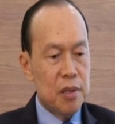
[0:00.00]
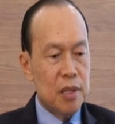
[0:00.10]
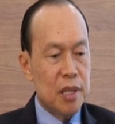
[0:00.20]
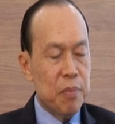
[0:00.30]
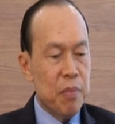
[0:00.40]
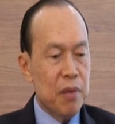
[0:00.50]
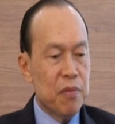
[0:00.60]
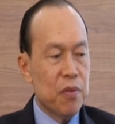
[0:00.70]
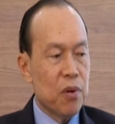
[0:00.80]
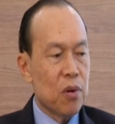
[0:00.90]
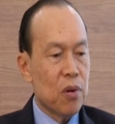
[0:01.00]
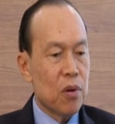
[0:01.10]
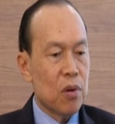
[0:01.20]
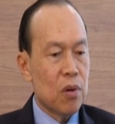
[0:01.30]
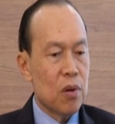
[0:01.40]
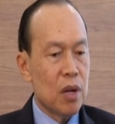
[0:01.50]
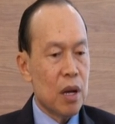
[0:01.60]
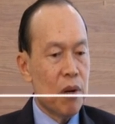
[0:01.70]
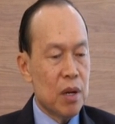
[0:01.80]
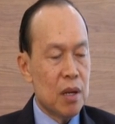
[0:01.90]
The demand for
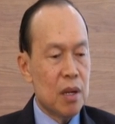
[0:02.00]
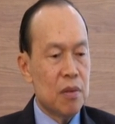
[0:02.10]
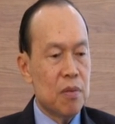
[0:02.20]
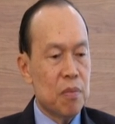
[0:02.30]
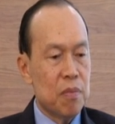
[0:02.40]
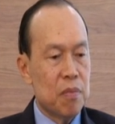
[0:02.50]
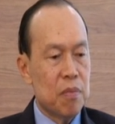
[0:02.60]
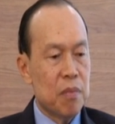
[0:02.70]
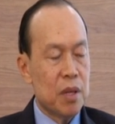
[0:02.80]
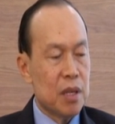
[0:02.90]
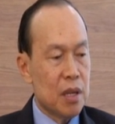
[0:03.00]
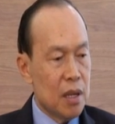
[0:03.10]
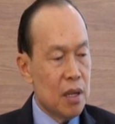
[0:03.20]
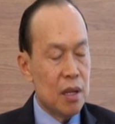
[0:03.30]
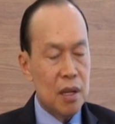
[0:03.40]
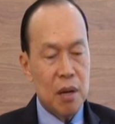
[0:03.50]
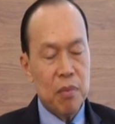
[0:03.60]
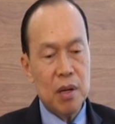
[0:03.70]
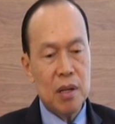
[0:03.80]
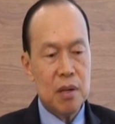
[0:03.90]
rubber glove, medical
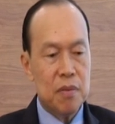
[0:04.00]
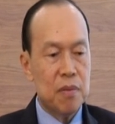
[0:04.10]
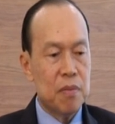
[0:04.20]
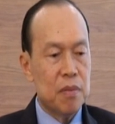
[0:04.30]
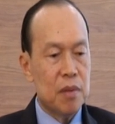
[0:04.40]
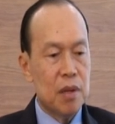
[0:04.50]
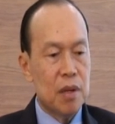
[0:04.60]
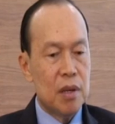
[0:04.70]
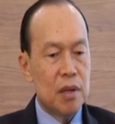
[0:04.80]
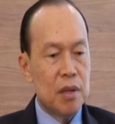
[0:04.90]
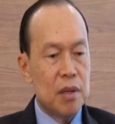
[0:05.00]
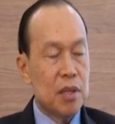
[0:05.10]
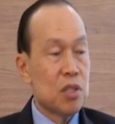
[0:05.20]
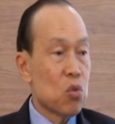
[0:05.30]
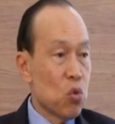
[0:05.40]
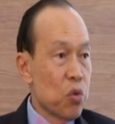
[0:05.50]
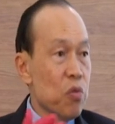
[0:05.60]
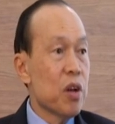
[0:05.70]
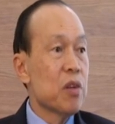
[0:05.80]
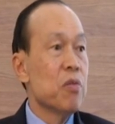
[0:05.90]
rubber glove, is growing
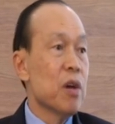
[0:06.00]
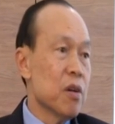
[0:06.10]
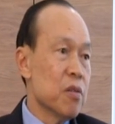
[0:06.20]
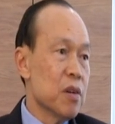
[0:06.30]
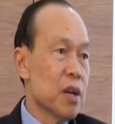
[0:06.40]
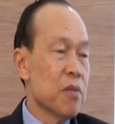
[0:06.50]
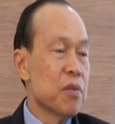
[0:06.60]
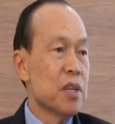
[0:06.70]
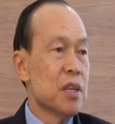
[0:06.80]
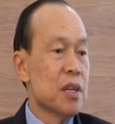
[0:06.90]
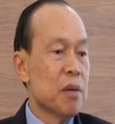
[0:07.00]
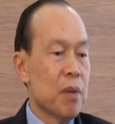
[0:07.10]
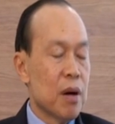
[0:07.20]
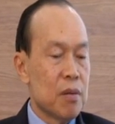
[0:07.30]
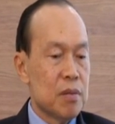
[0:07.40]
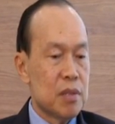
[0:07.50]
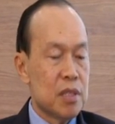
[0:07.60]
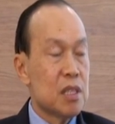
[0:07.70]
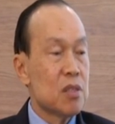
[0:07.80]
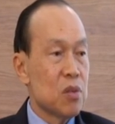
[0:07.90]
very well. Every year about
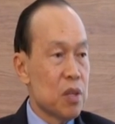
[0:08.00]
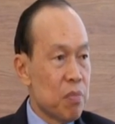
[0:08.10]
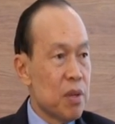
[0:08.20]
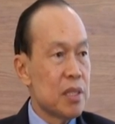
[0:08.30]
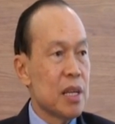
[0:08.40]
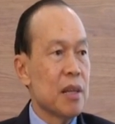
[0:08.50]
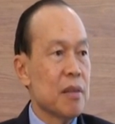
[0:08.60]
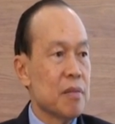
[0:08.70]
6 to 8%.